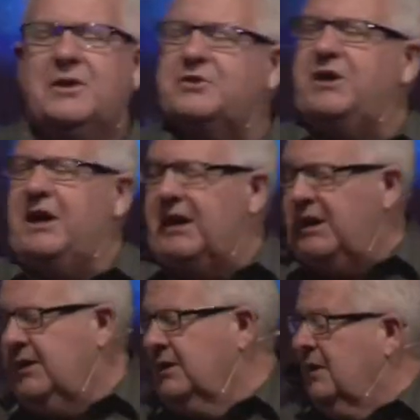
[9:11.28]

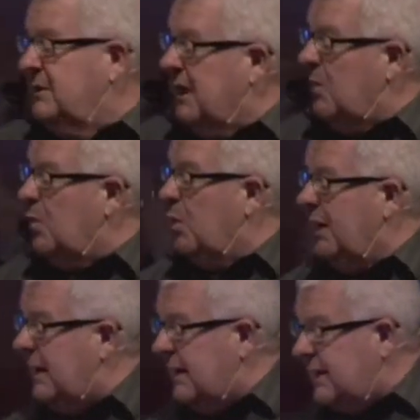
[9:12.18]
thing that
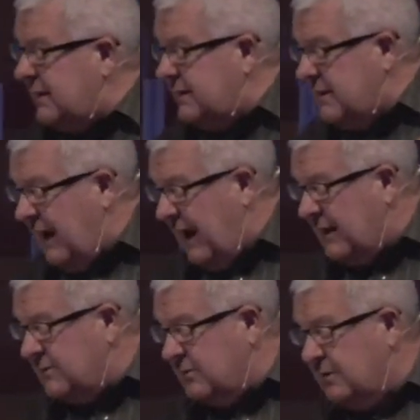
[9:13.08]
we can
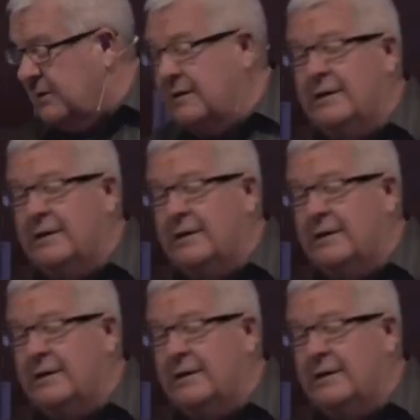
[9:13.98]
handle.